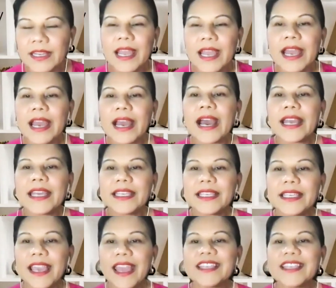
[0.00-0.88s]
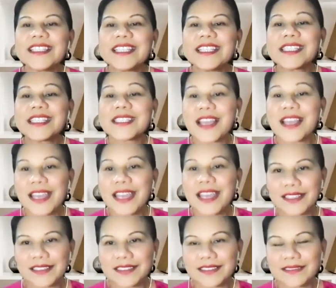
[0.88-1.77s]
I can
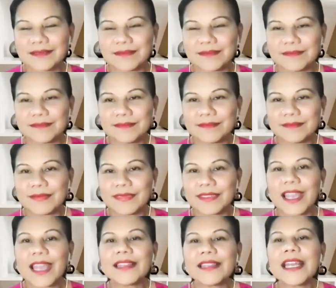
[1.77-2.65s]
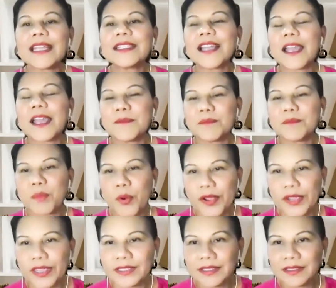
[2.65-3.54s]
decide at that time
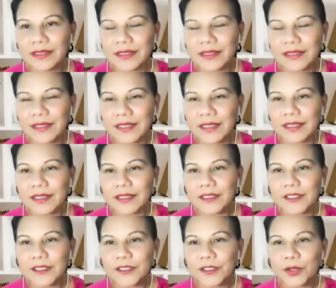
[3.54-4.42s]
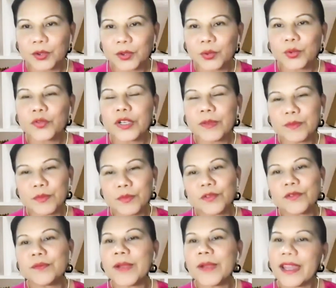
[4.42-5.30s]
point to
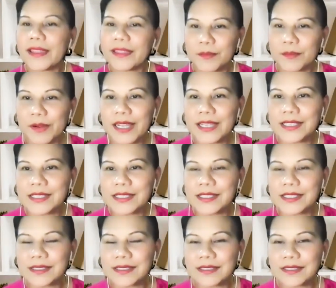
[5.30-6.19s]
remove my other breast